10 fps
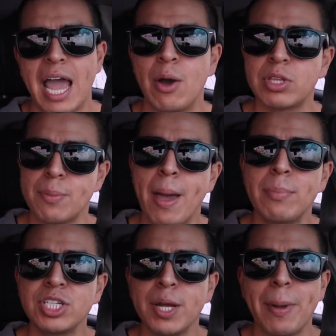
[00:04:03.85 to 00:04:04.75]
and with the
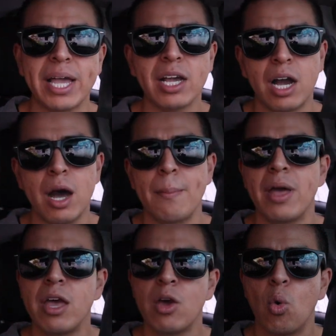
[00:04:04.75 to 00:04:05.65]
membership I can
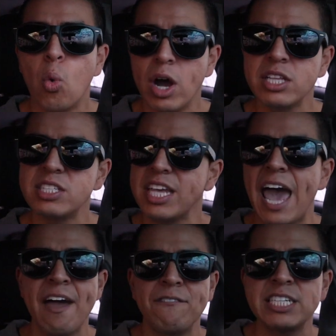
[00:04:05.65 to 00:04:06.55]
come once
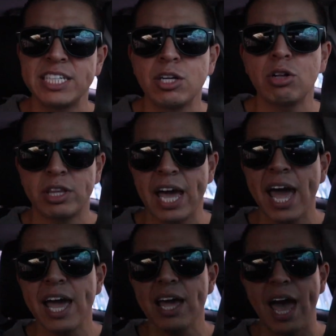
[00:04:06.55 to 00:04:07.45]
every single
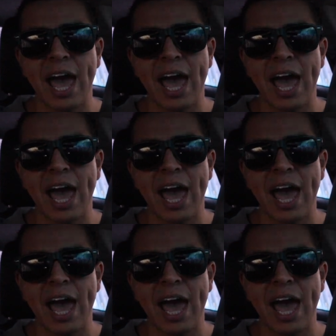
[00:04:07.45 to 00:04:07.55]
day